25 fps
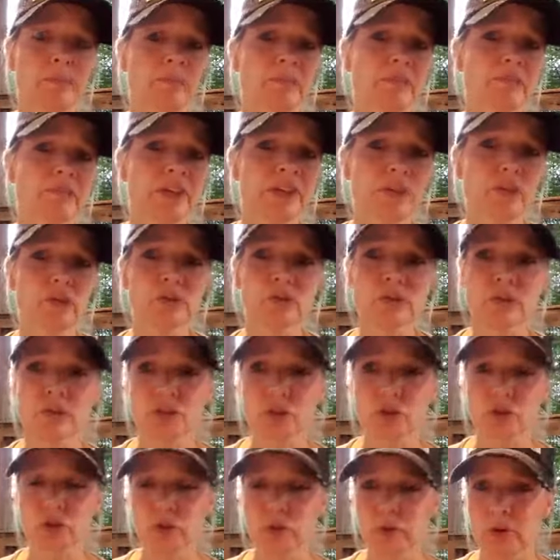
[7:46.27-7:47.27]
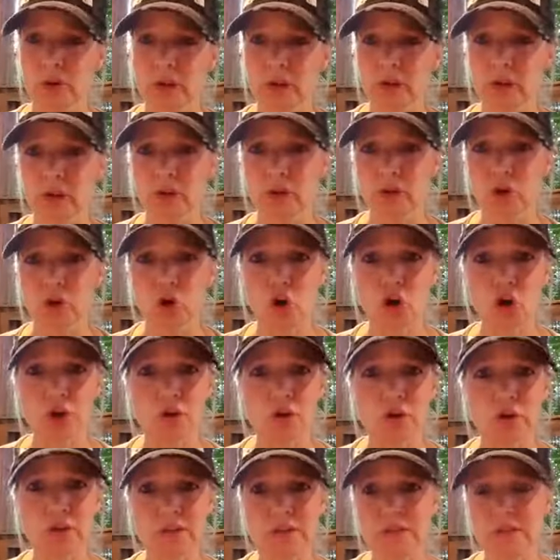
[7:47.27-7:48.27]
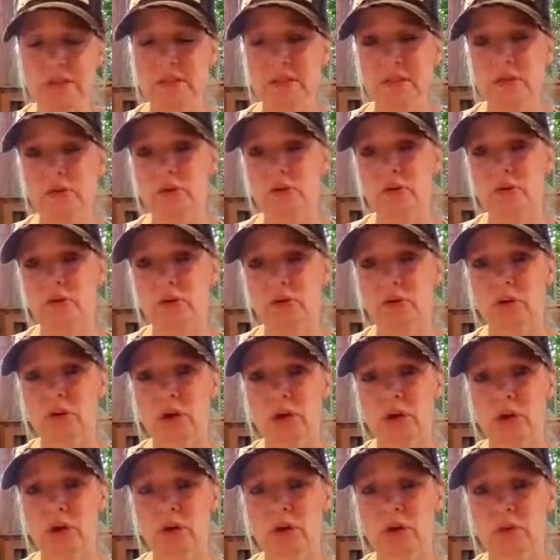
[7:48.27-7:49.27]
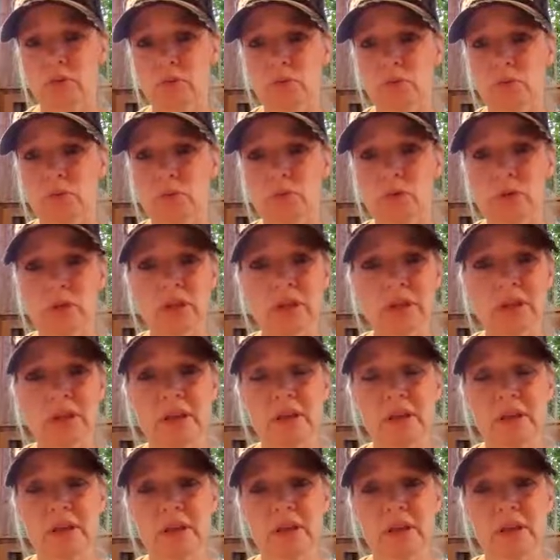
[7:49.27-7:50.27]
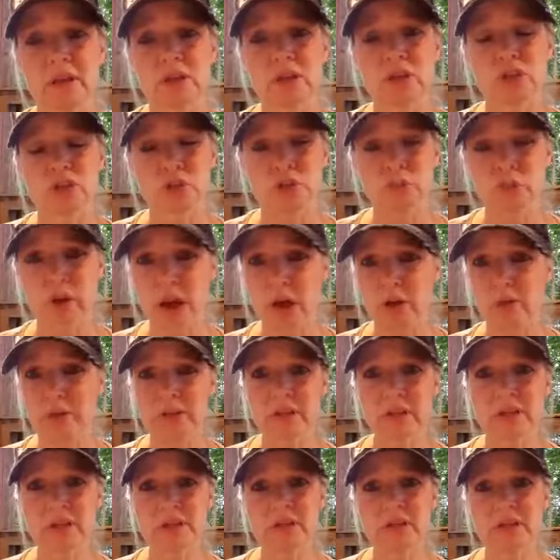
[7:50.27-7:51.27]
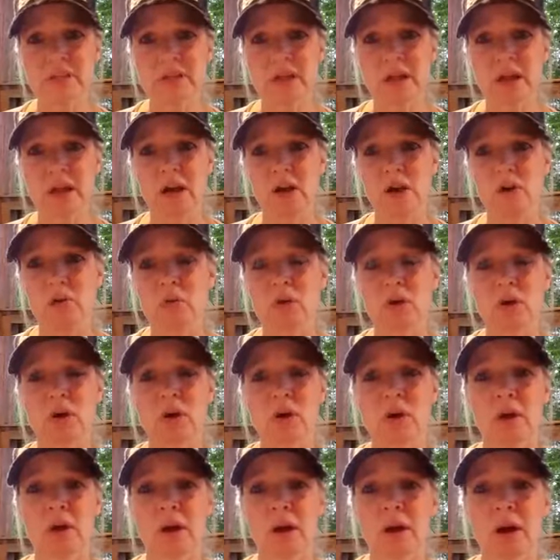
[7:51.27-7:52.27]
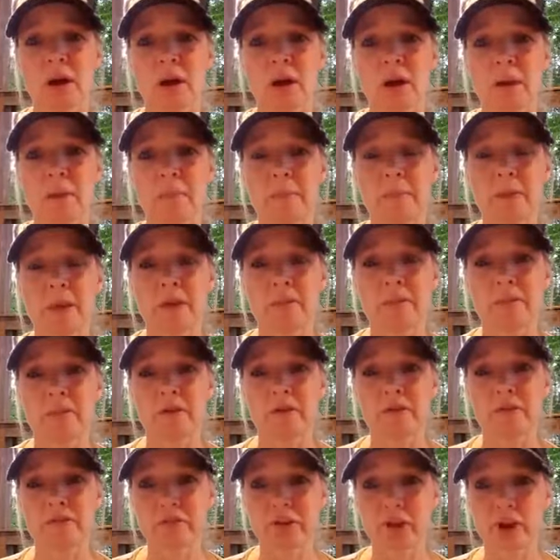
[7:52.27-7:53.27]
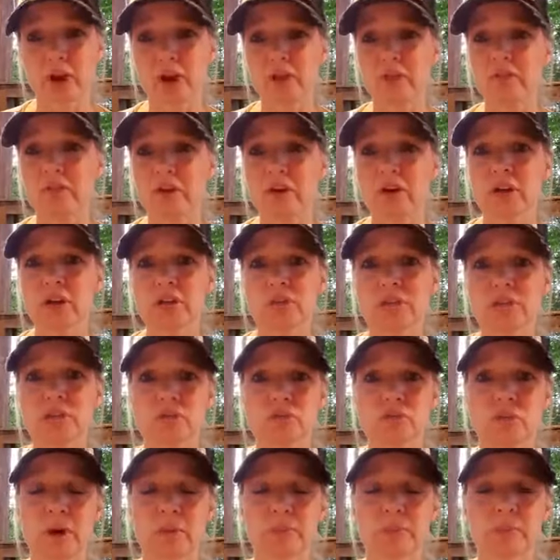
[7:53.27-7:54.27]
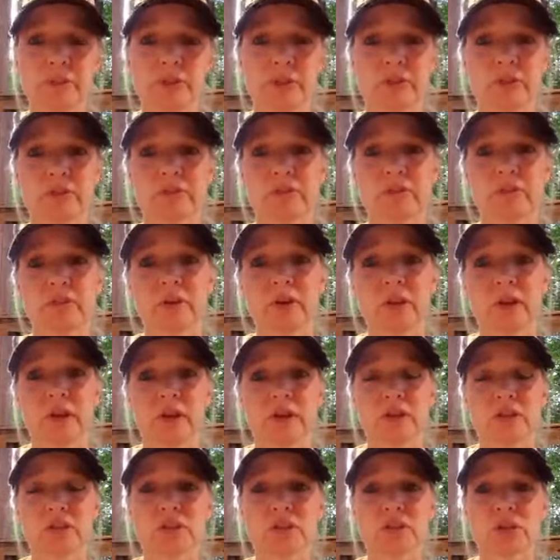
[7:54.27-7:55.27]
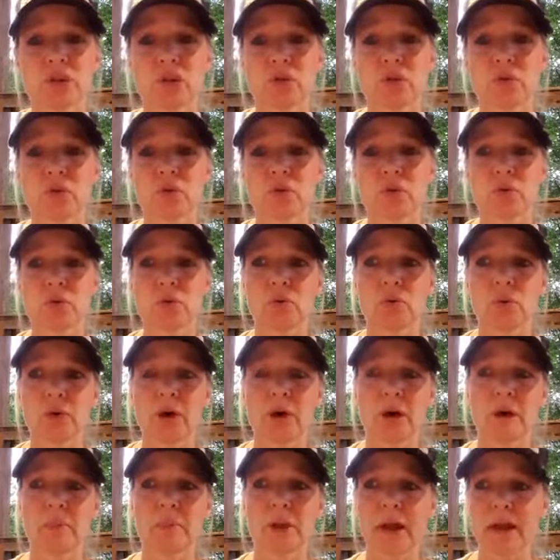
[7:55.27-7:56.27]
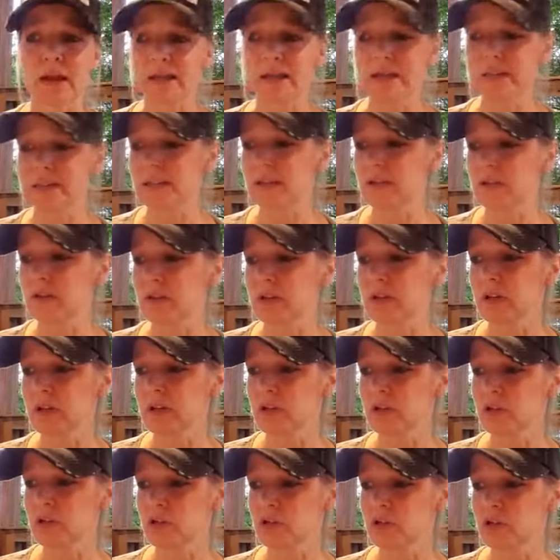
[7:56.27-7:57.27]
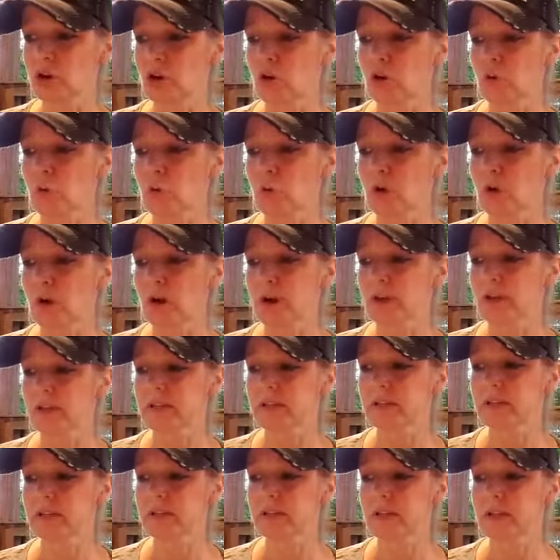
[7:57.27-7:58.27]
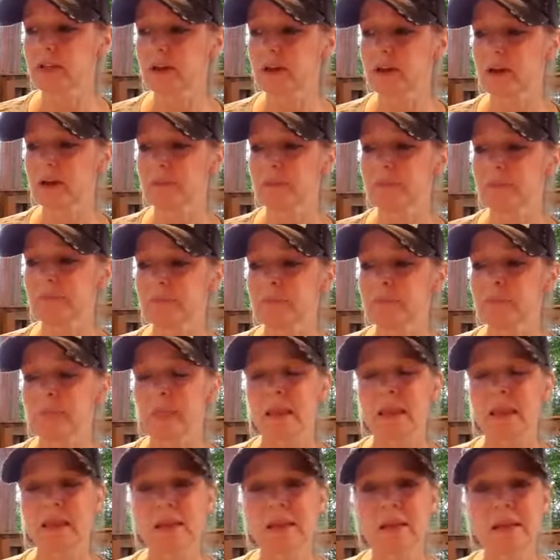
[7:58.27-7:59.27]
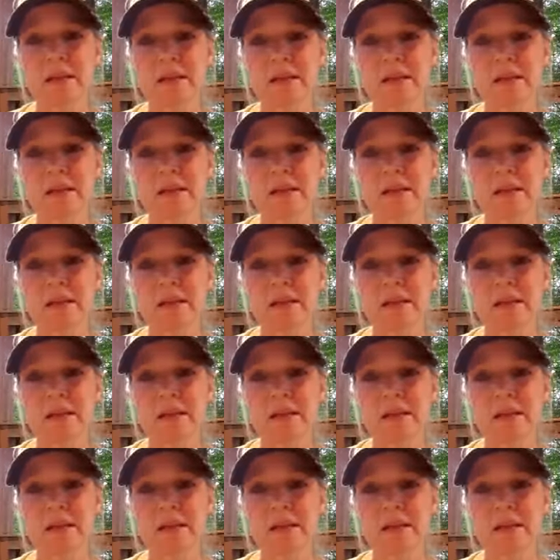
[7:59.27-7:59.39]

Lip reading: fields and currents that are really surrounding us now, and they're very, very disruptive. So ideally, you don't want any